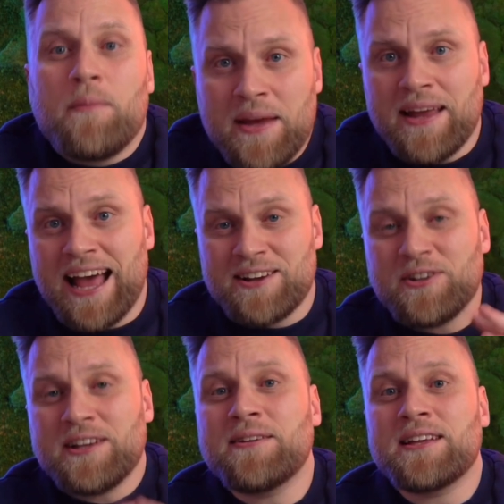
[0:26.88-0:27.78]
But
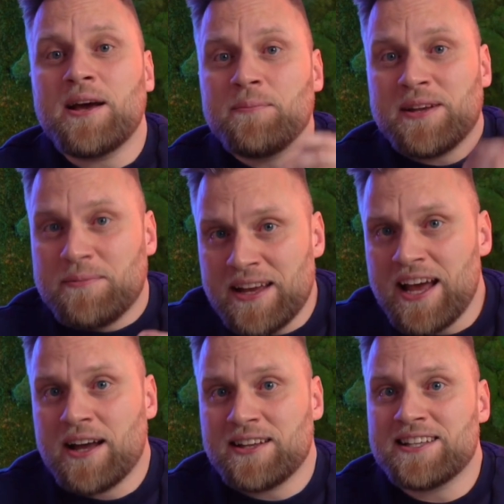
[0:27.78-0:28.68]
actually, the company
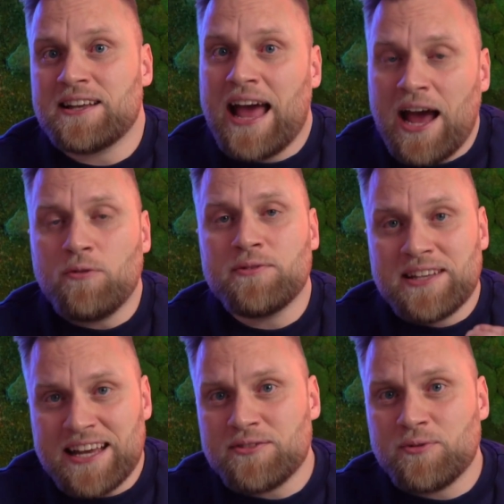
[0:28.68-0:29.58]
behind it, Haufe
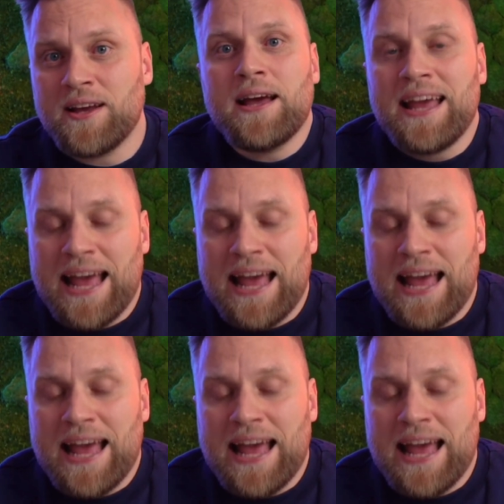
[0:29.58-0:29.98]
Lexware,